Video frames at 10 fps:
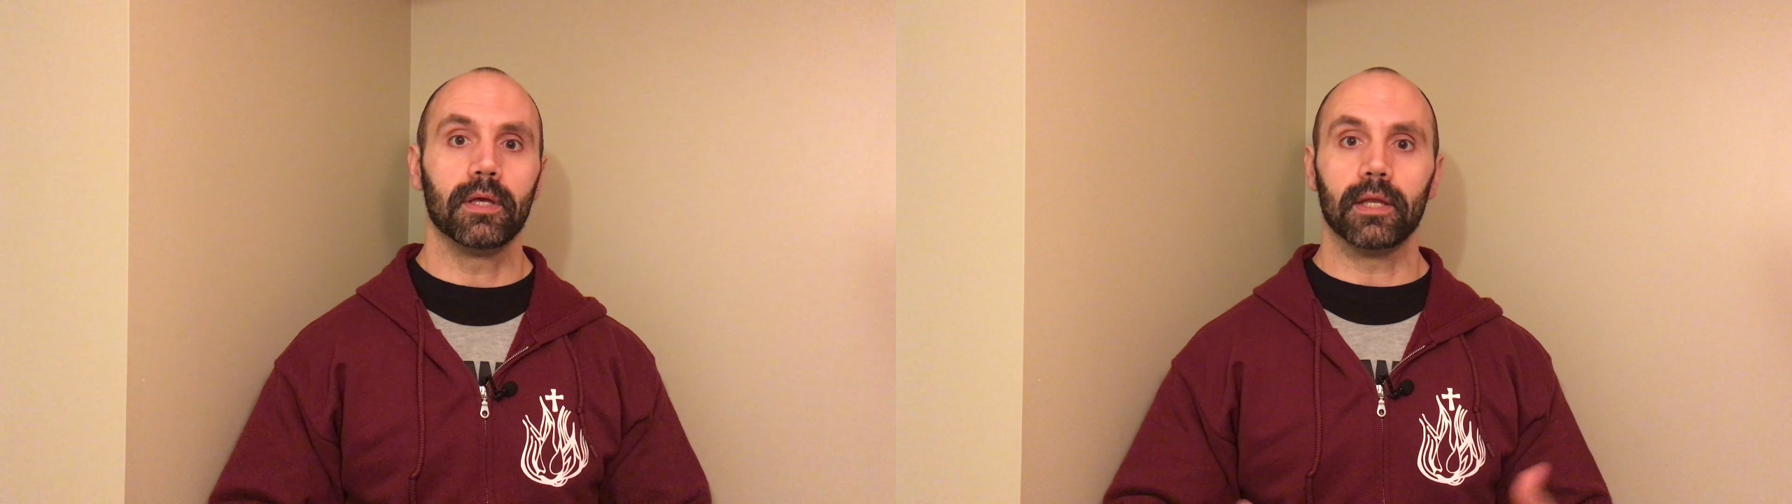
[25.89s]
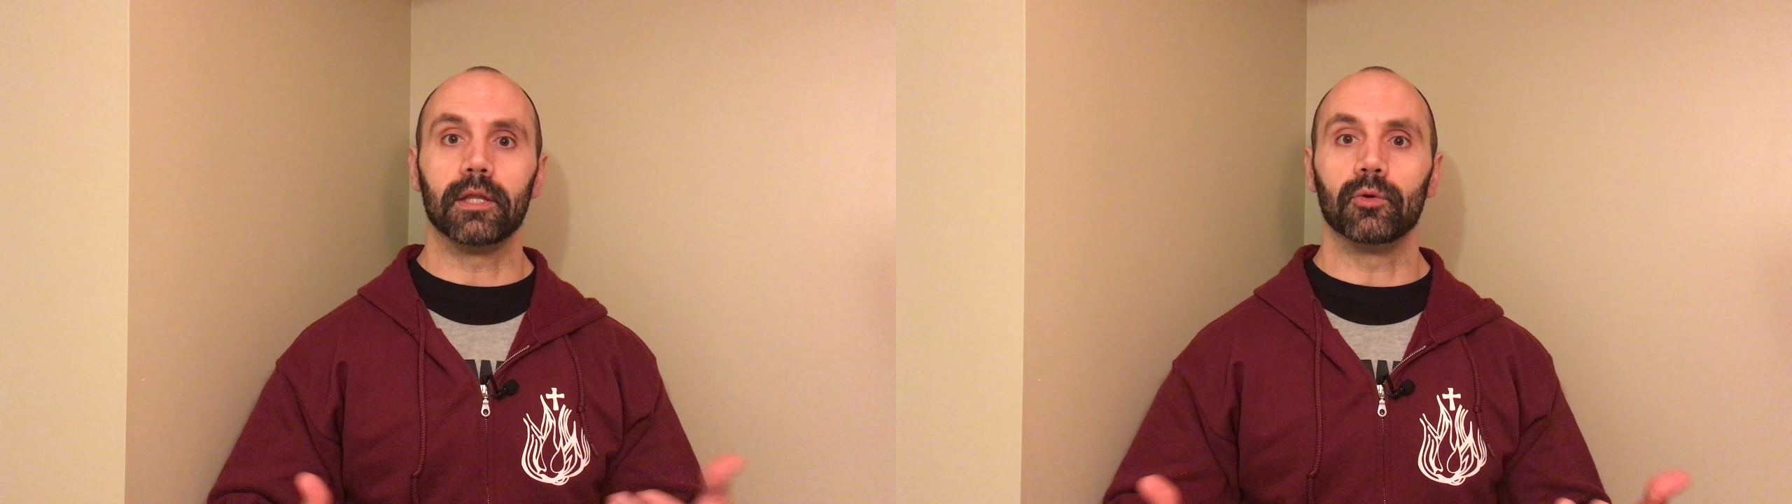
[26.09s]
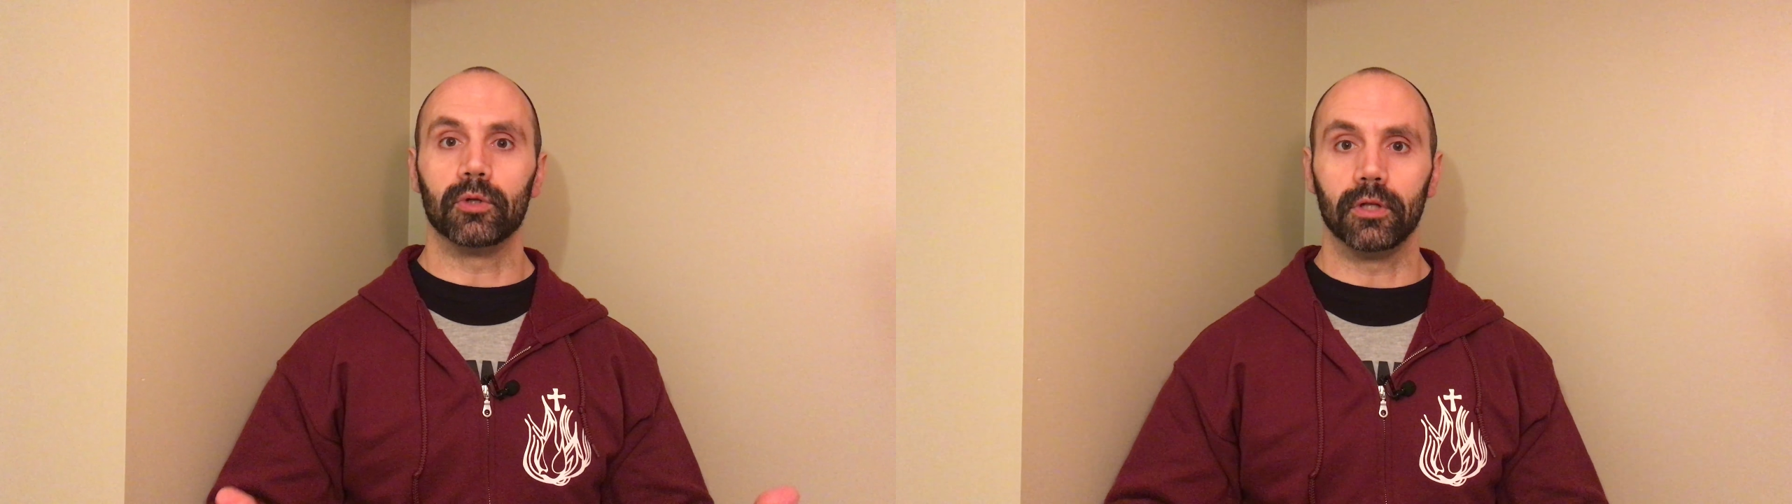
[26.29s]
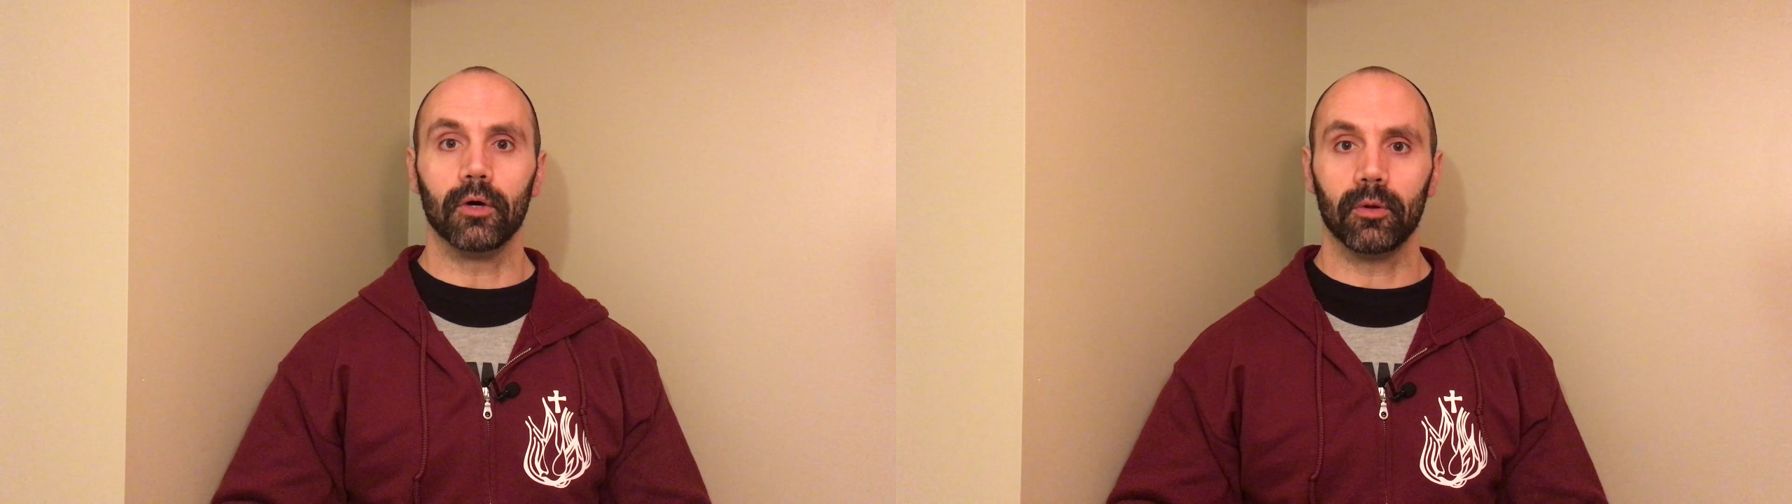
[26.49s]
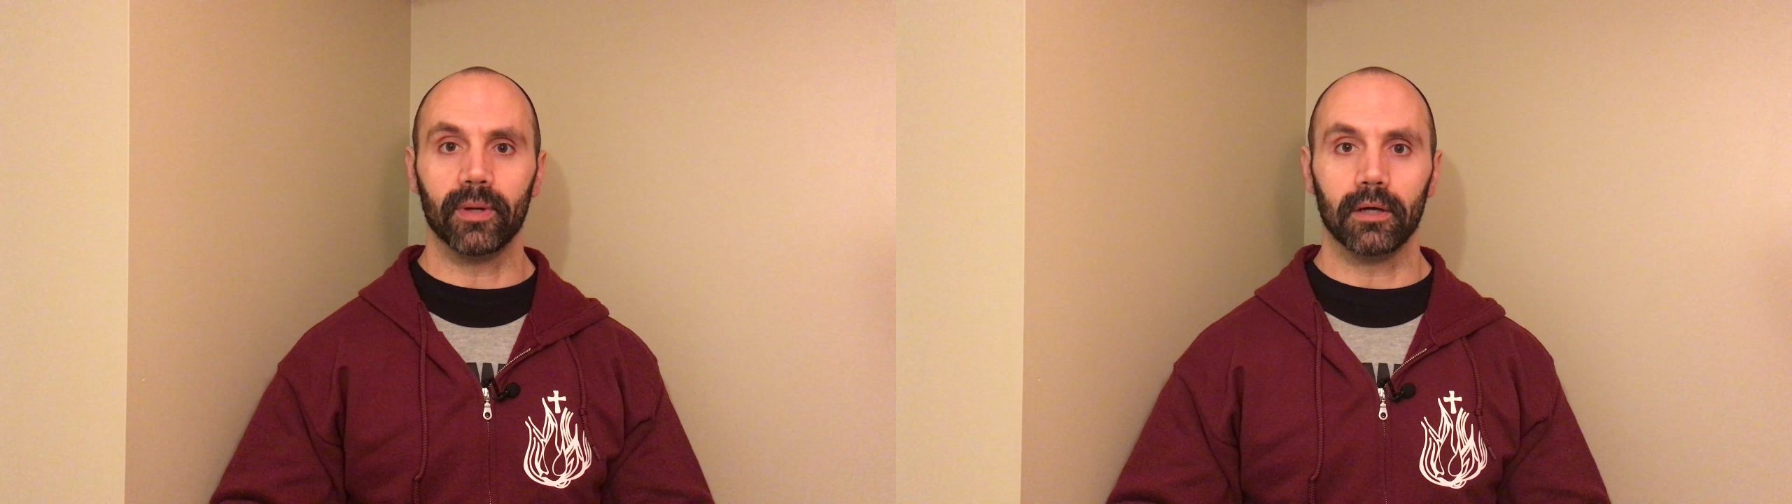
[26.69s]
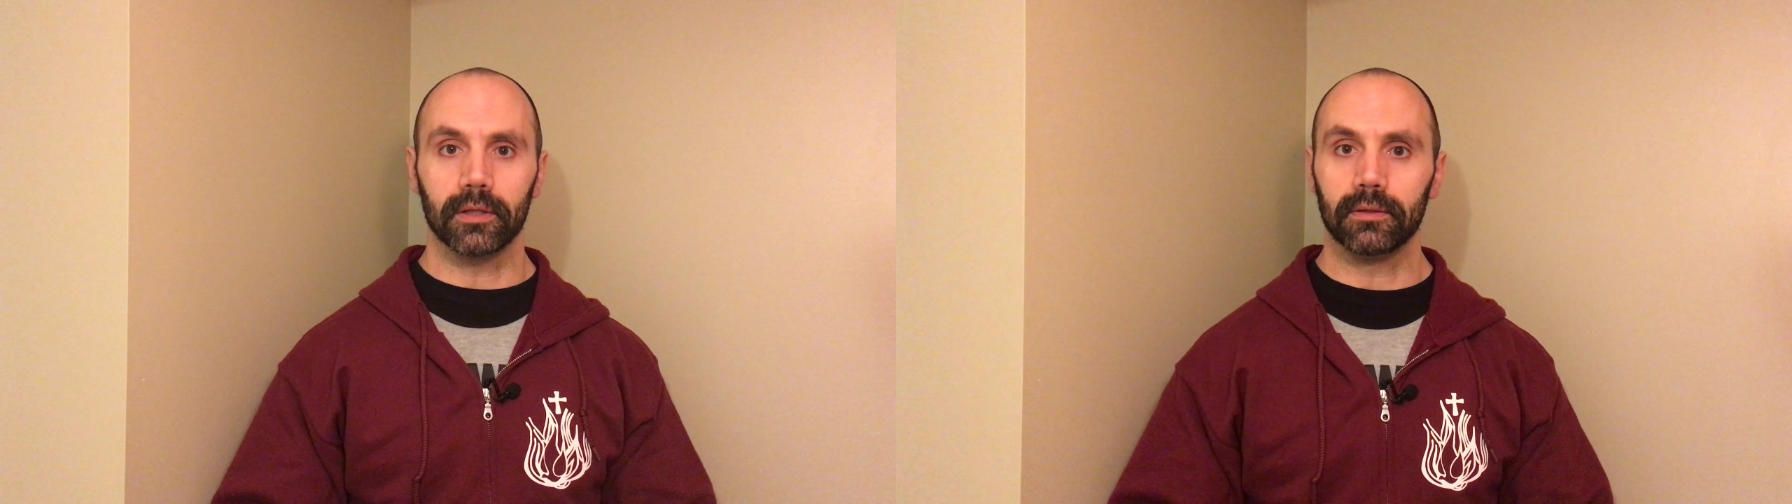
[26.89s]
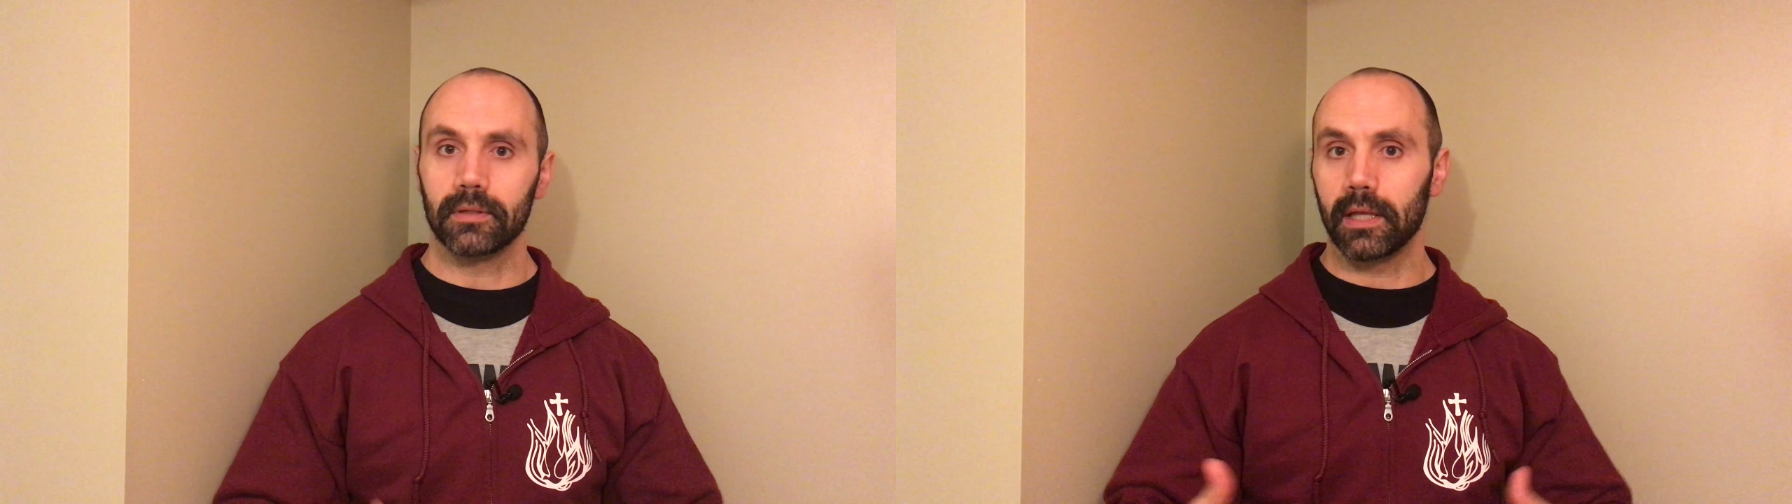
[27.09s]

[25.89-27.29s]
and he would know about it,